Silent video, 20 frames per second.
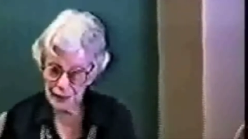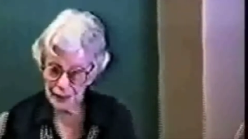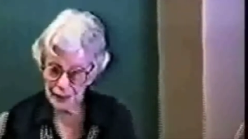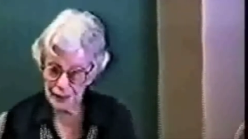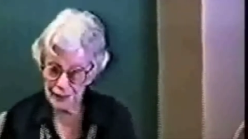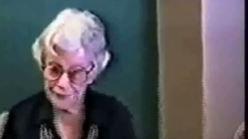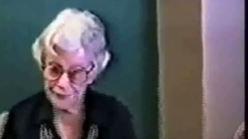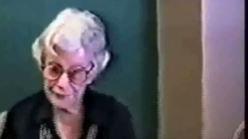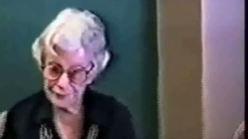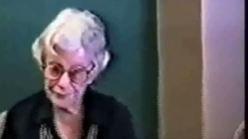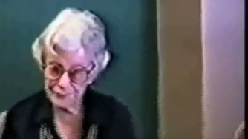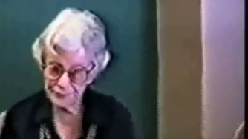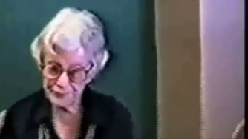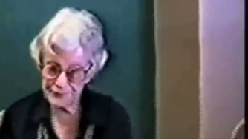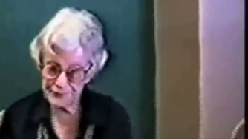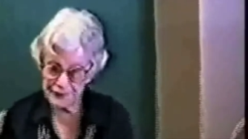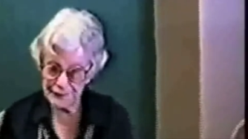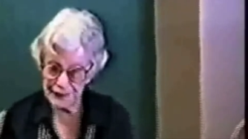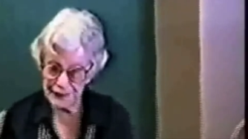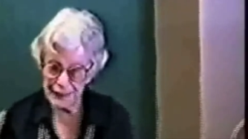And
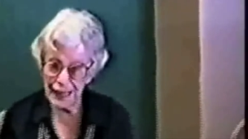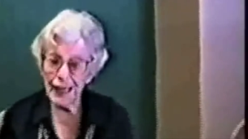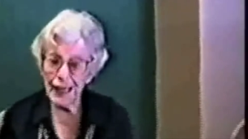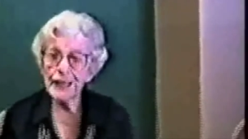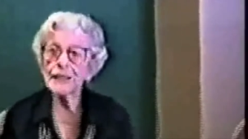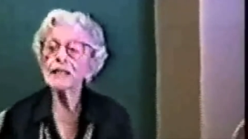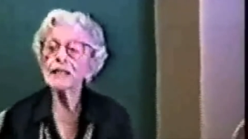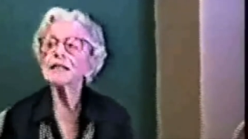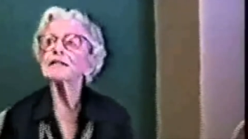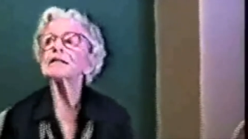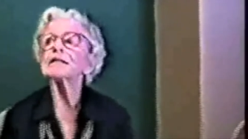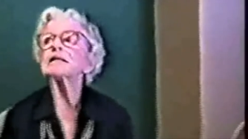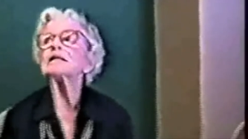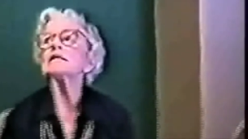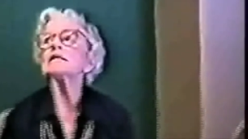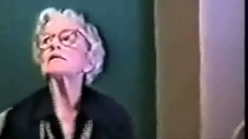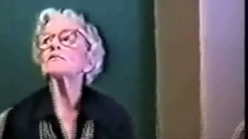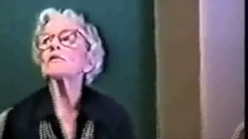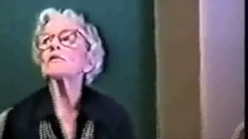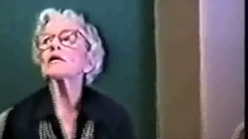the
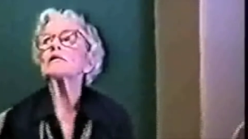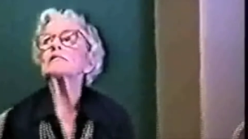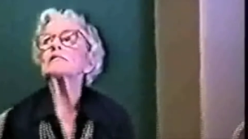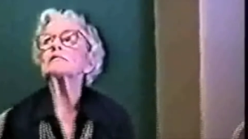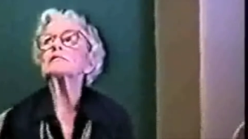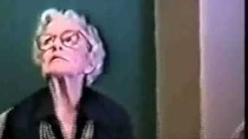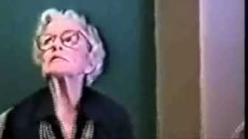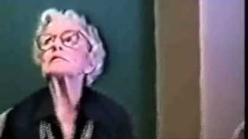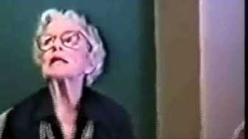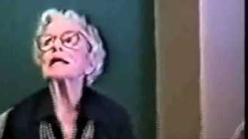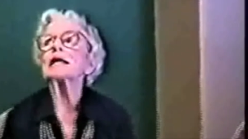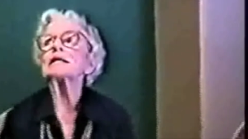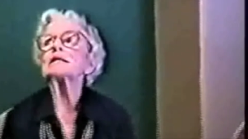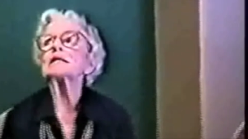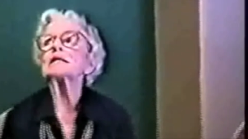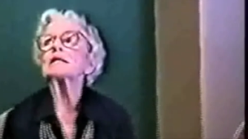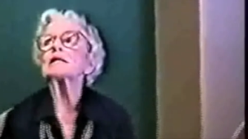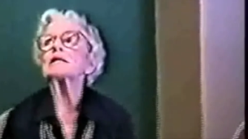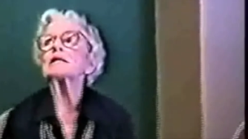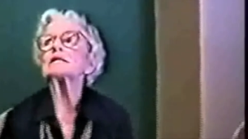IIE around
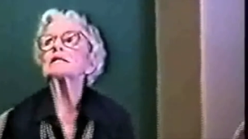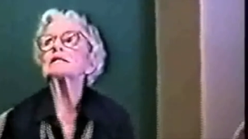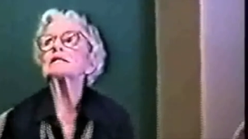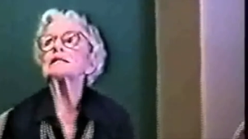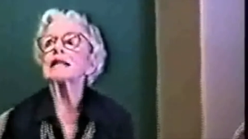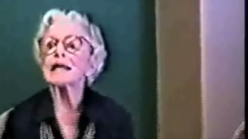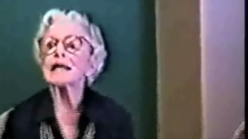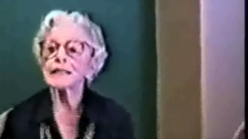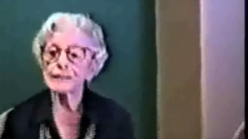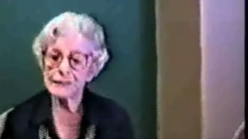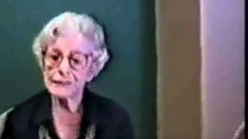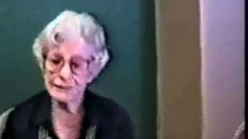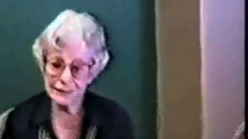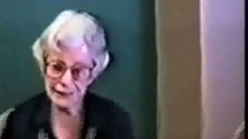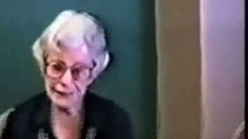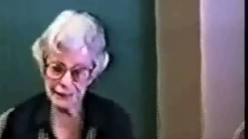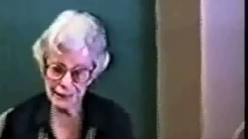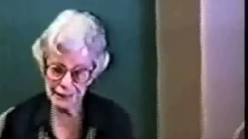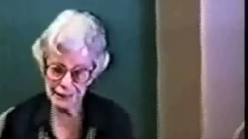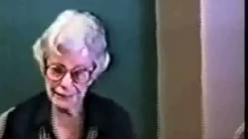
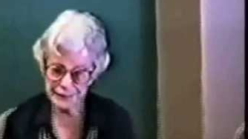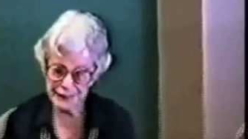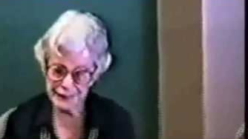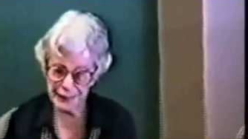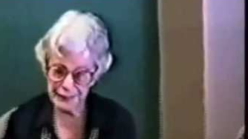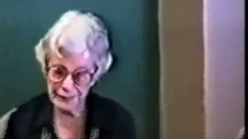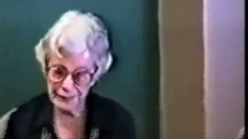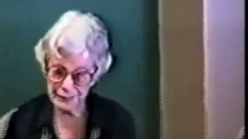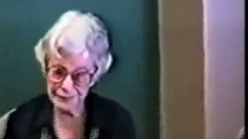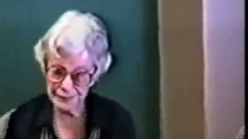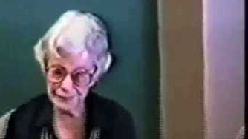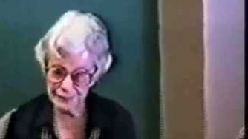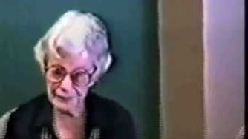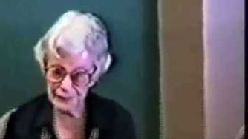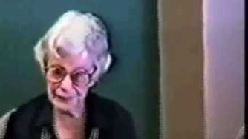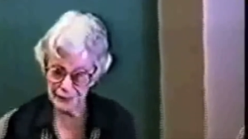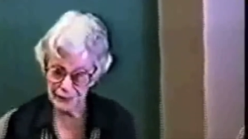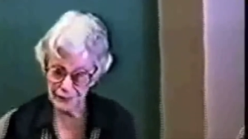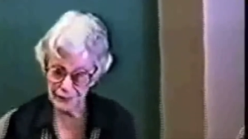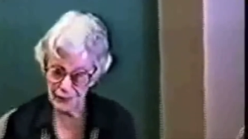1919 dealt
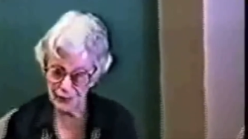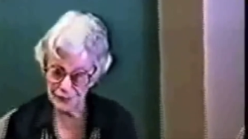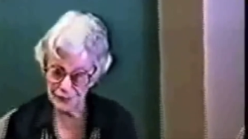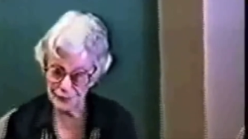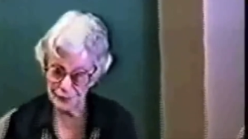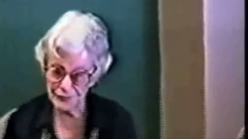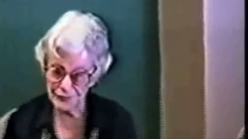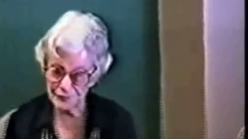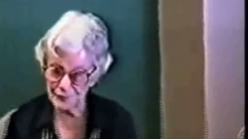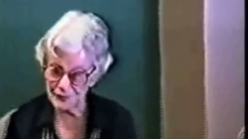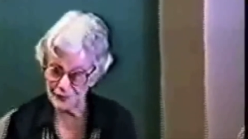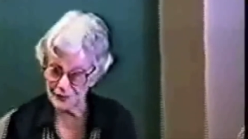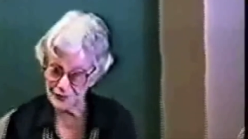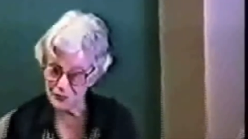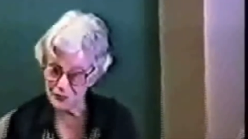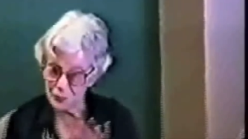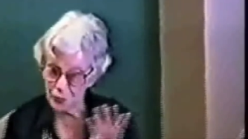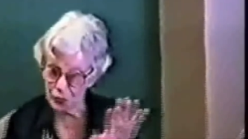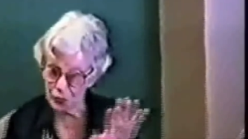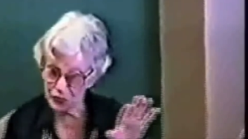a lot with, but
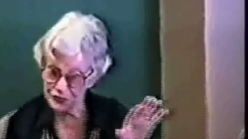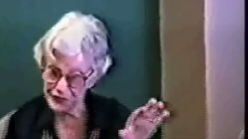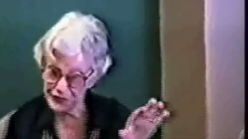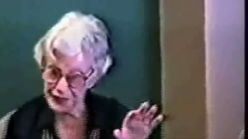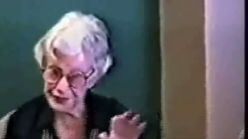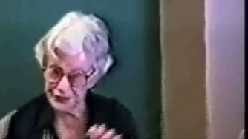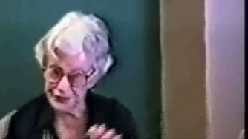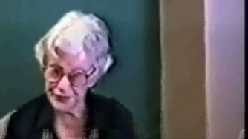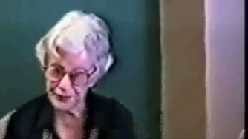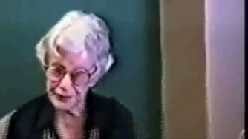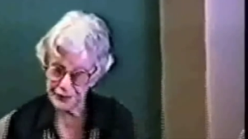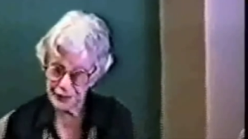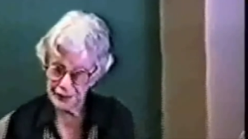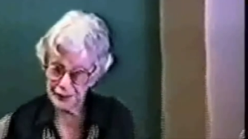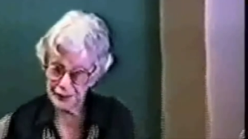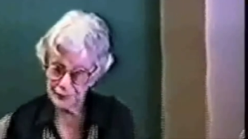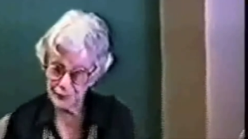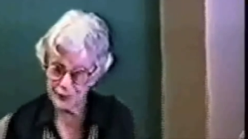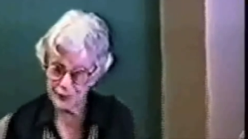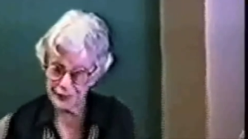it's more sending,
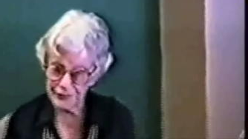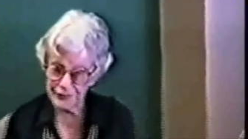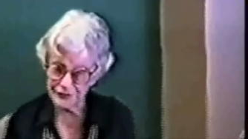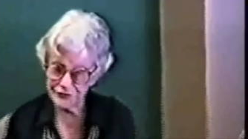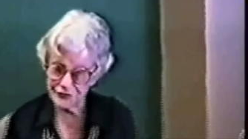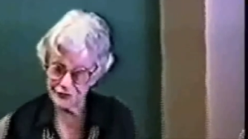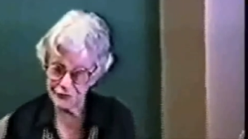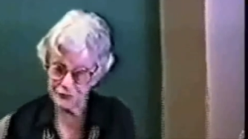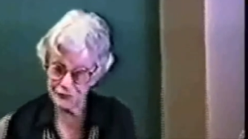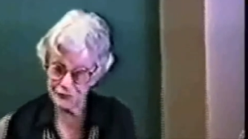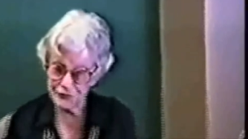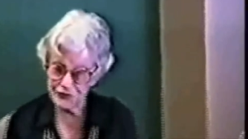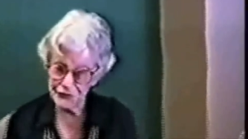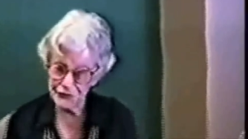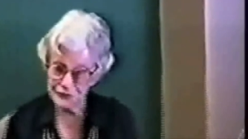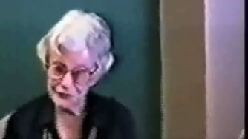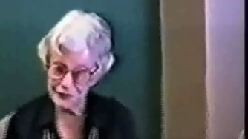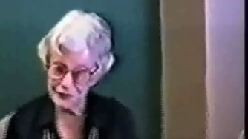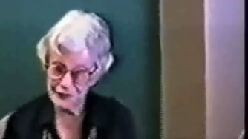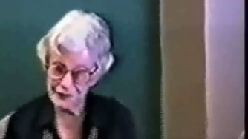bringing students
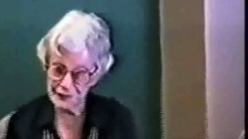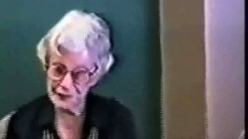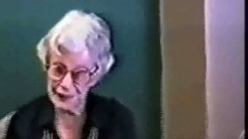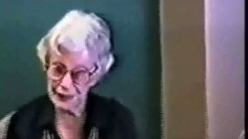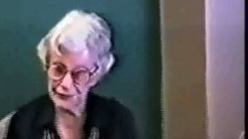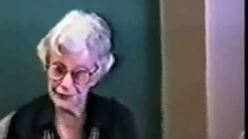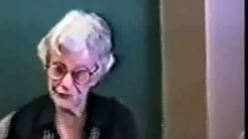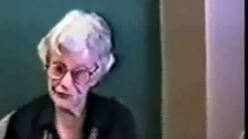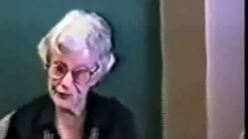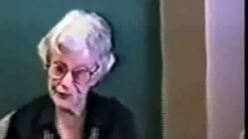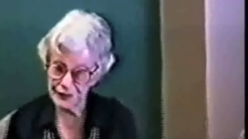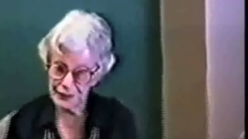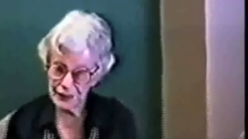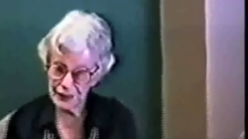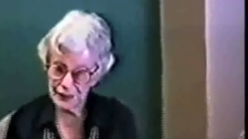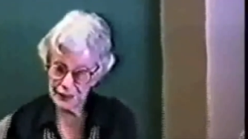to this country,